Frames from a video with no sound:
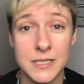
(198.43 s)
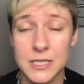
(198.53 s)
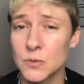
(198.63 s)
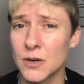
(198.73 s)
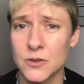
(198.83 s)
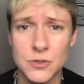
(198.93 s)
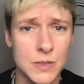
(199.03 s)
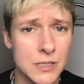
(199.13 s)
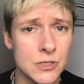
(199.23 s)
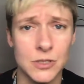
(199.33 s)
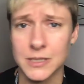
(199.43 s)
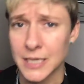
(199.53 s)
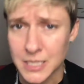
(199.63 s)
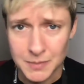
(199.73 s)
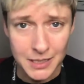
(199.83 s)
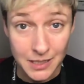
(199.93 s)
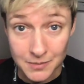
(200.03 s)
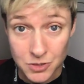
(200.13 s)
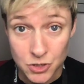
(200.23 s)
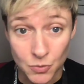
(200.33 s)
It's one of those quizzes you can take as many
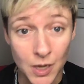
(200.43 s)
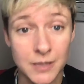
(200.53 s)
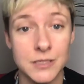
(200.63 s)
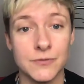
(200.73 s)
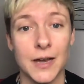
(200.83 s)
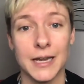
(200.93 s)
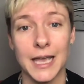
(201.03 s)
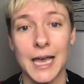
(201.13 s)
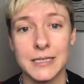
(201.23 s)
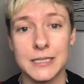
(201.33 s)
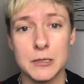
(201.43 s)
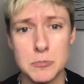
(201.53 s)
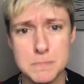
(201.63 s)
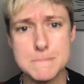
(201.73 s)
times as you want, defining acting.